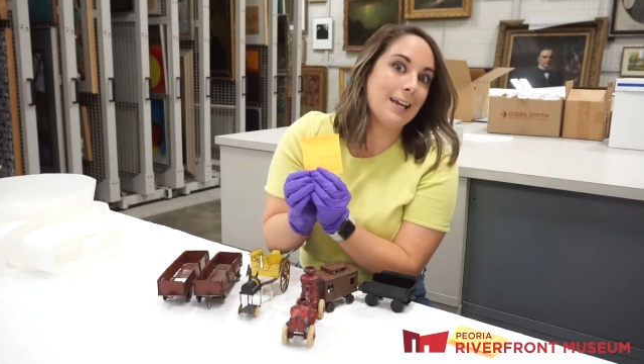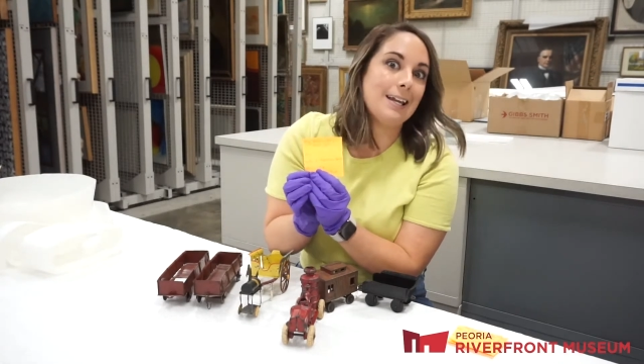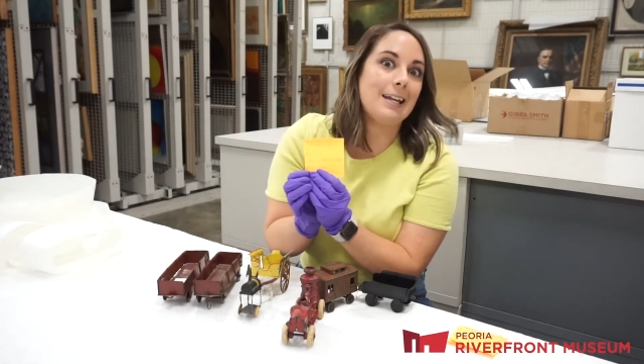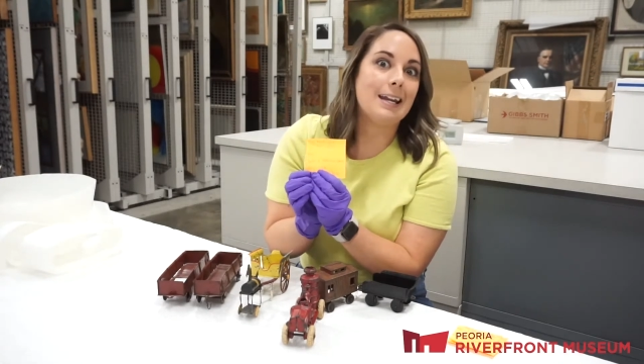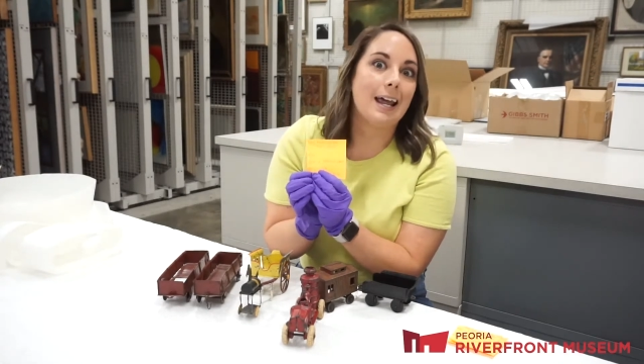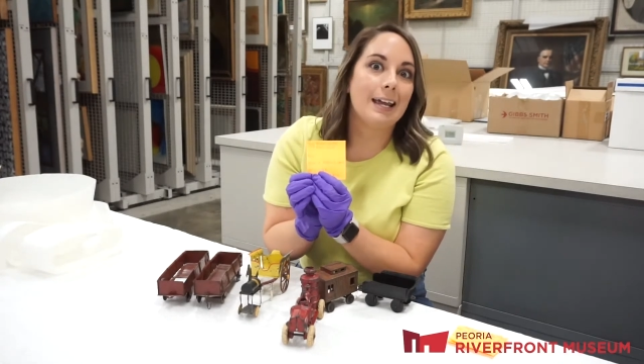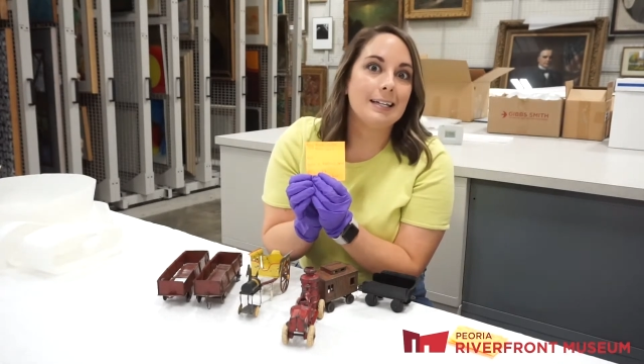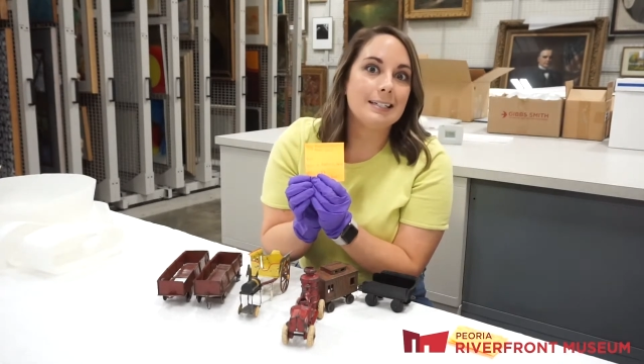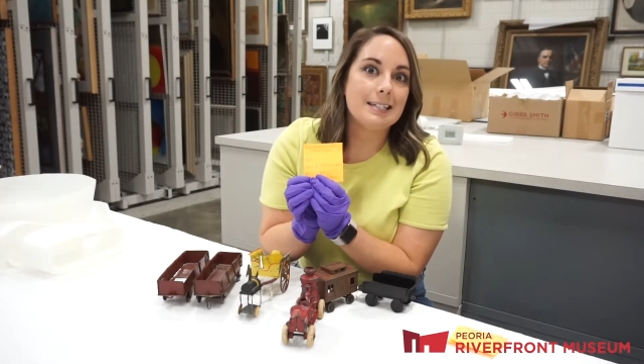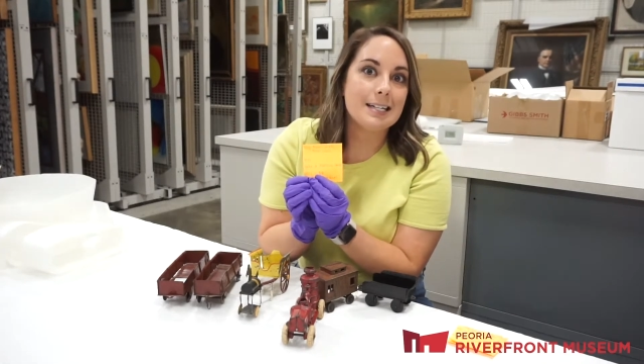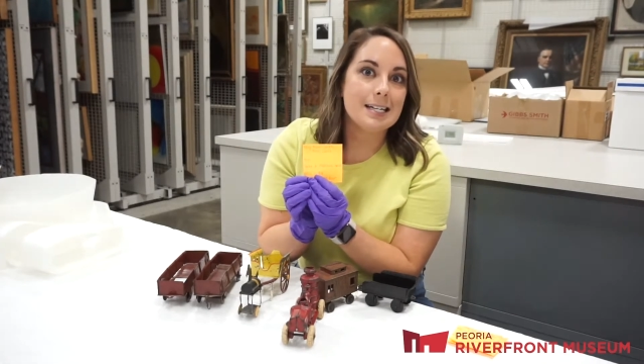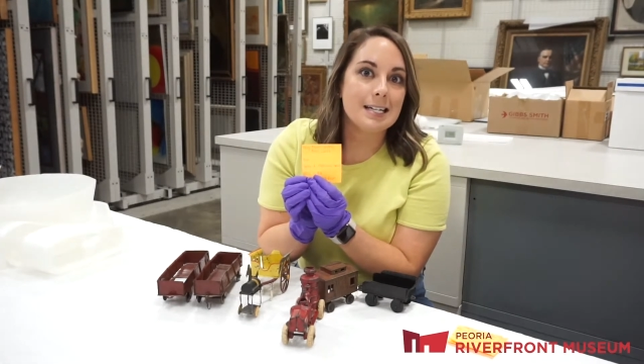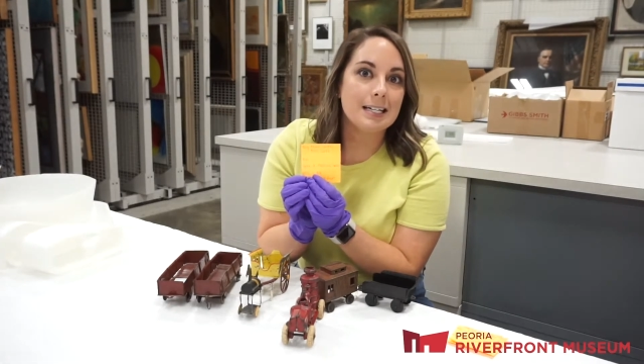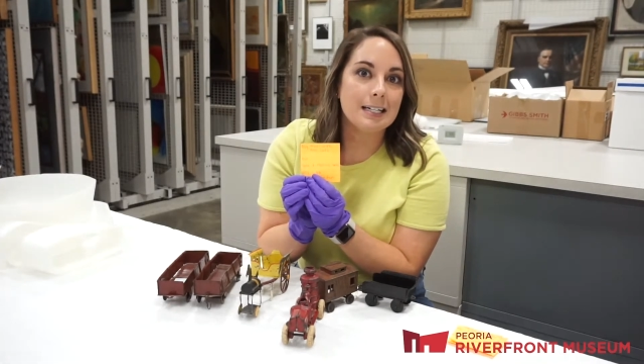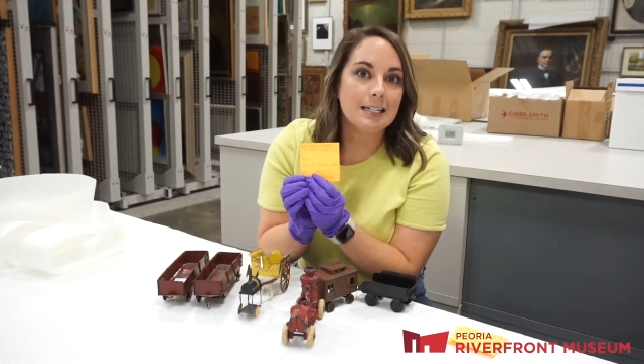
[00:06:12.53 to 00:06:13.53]
in
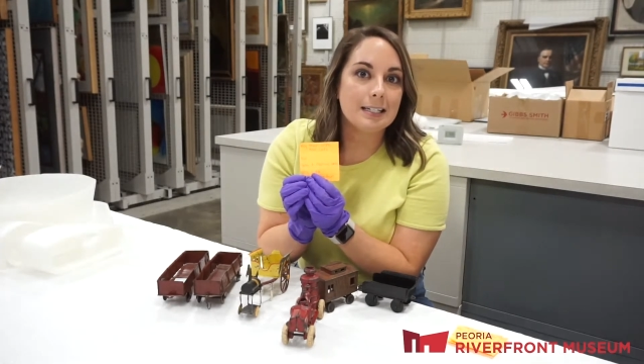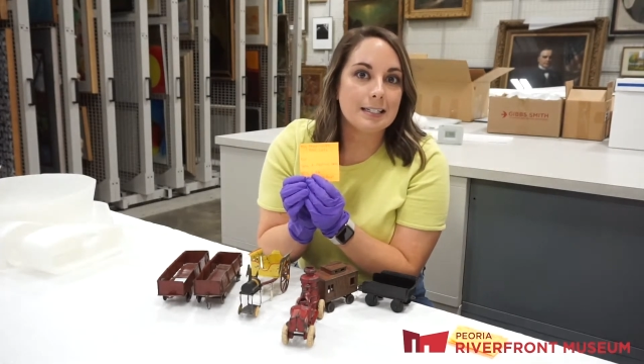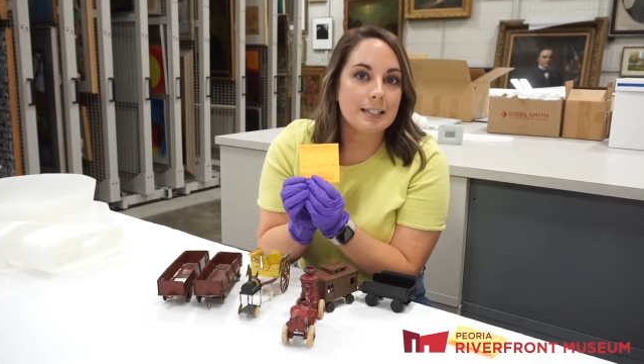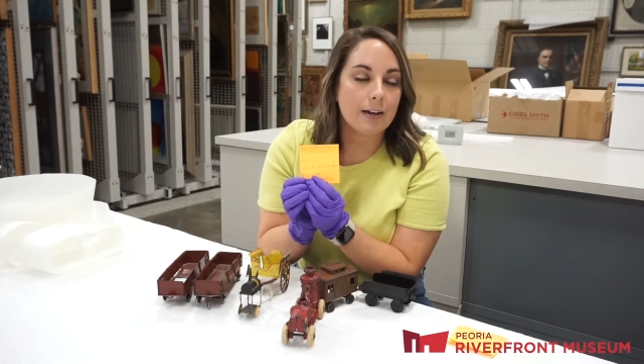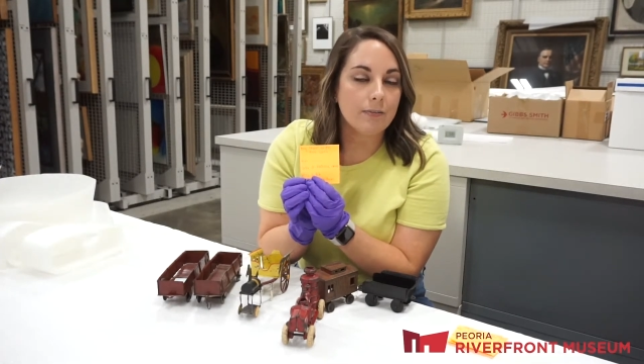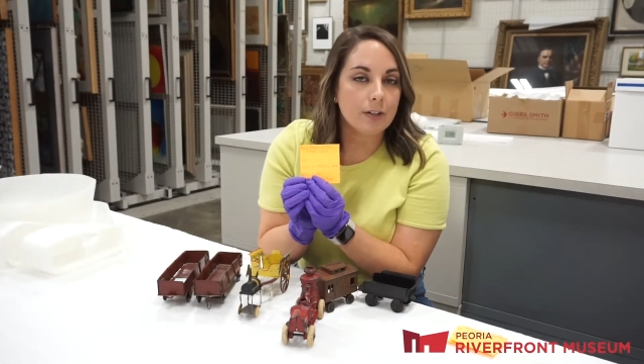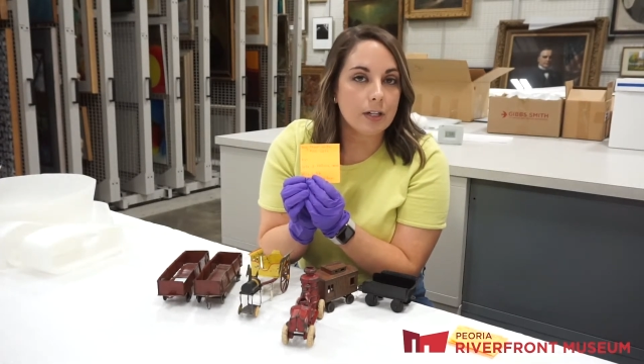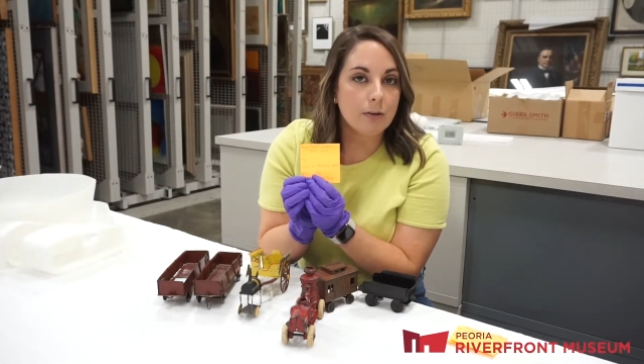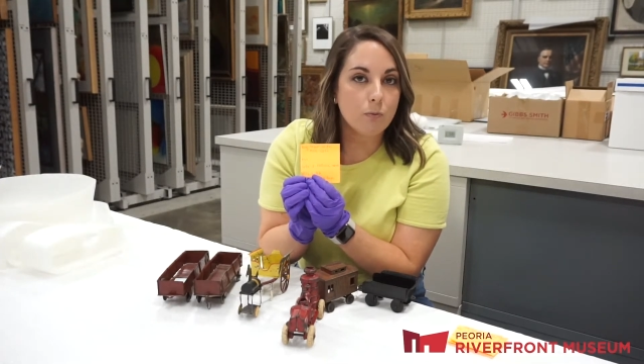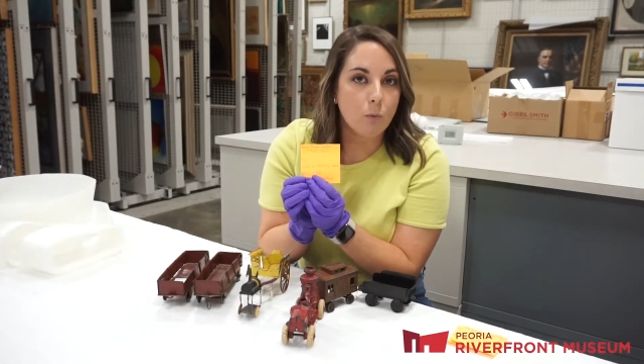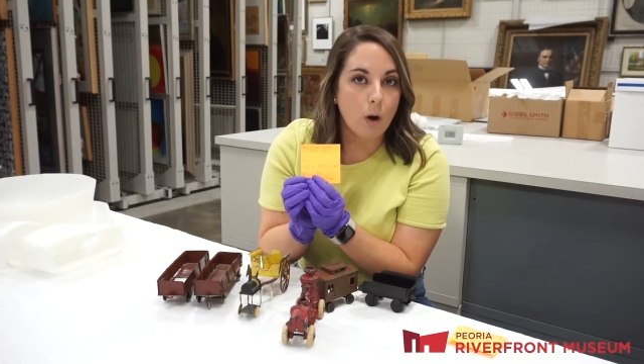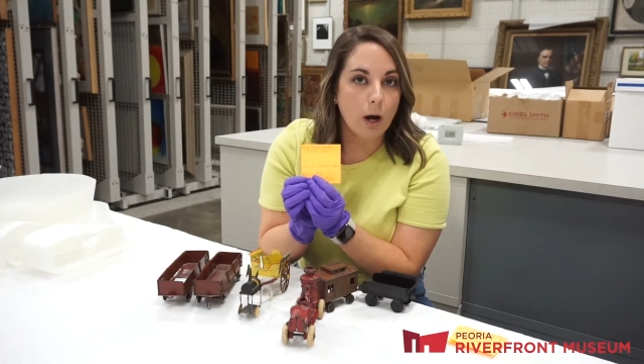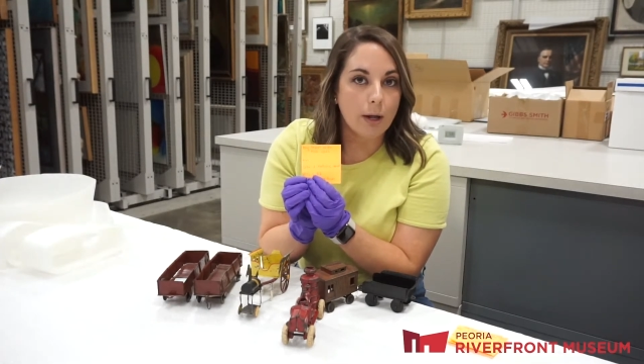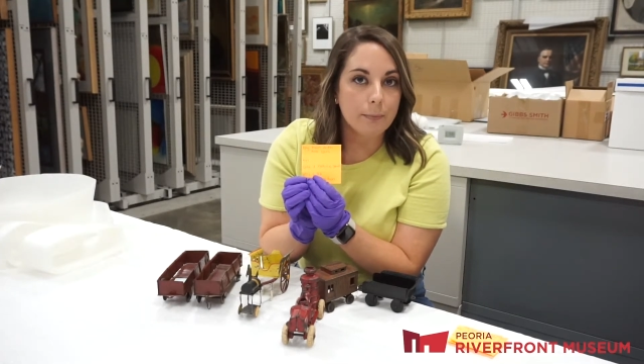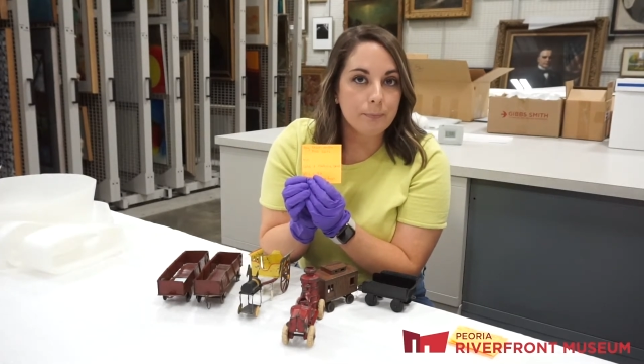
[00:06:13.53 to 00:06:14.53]

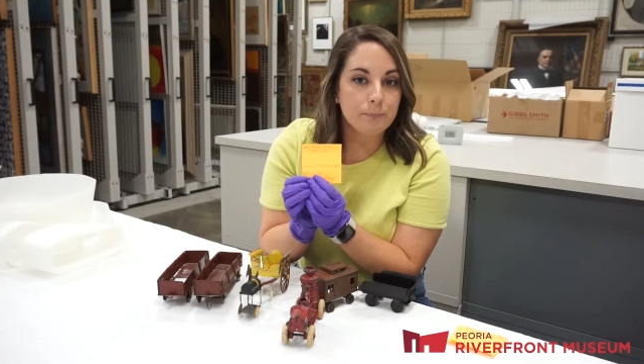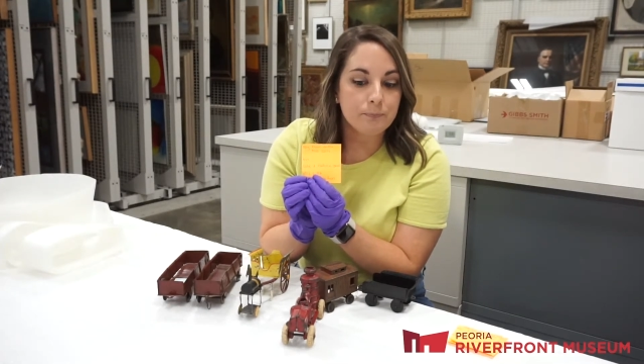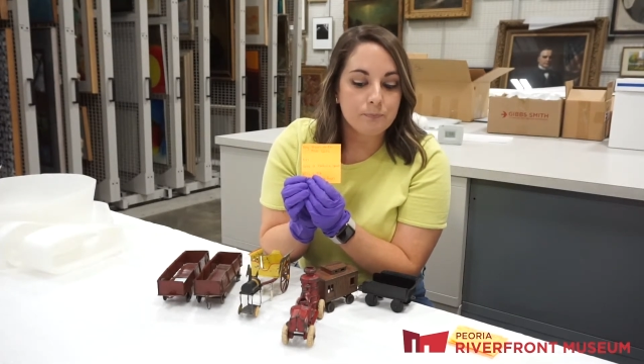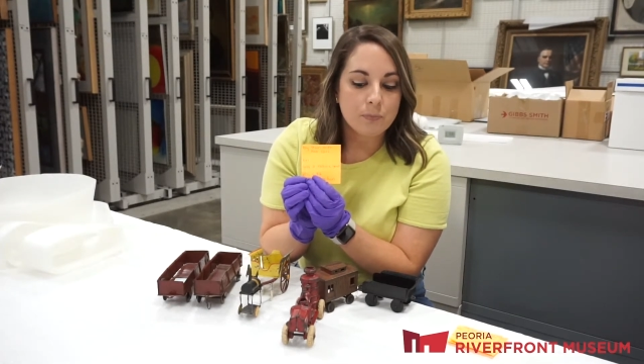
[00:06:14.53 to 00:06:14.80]
1971.